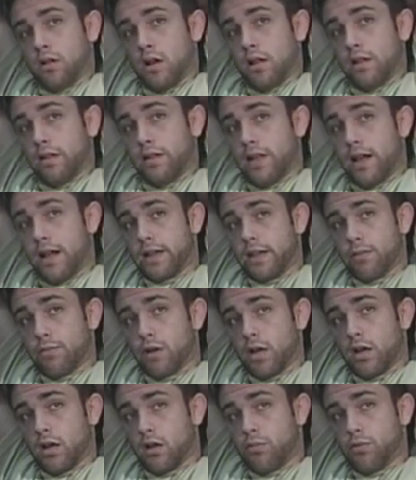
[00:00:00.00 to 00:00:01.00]
I lock in
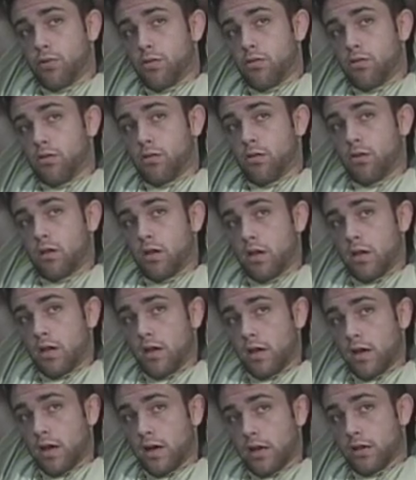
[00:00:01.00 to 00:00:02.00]
my elbow,
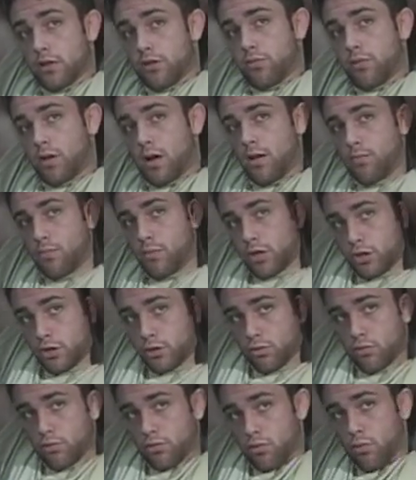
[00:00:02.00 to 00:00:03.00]
and I drop my
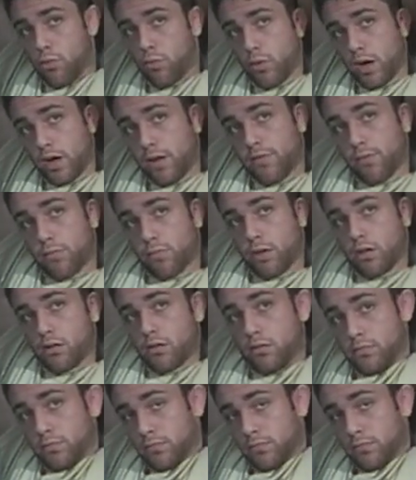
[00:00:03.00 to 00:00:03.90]
shoulder away from me.